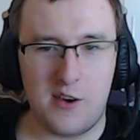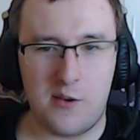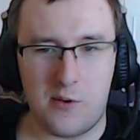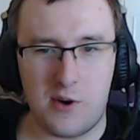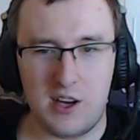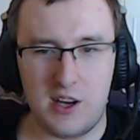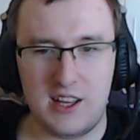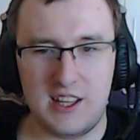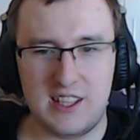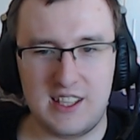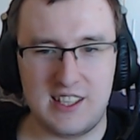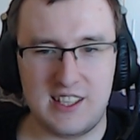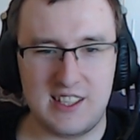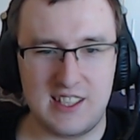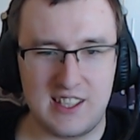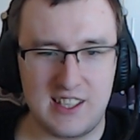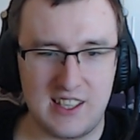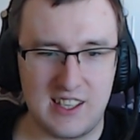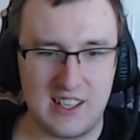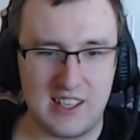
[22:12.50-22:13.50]

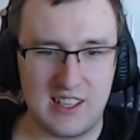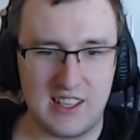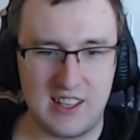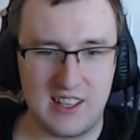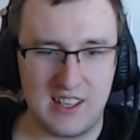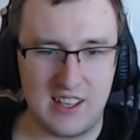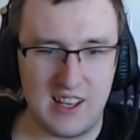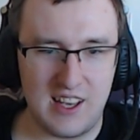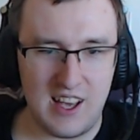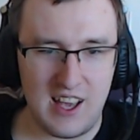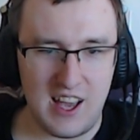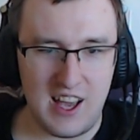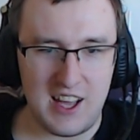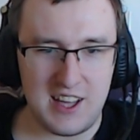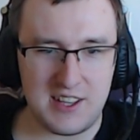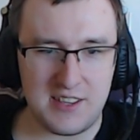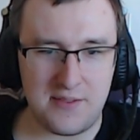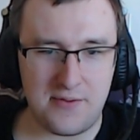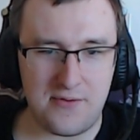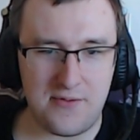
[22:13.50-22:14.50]
What?
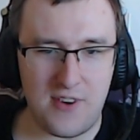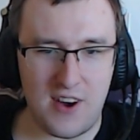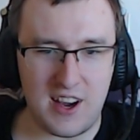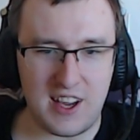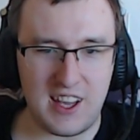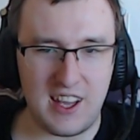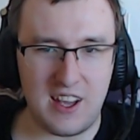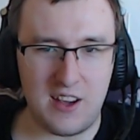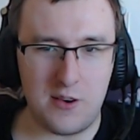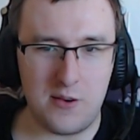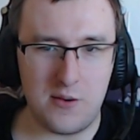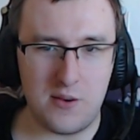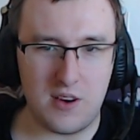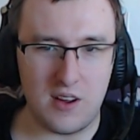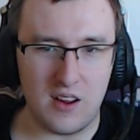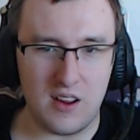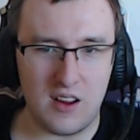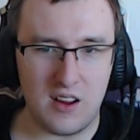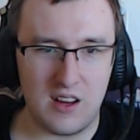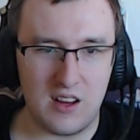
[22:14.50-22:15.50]
It's fucking
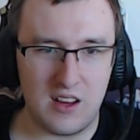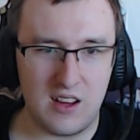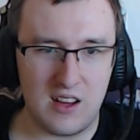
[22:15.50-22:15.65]
Google.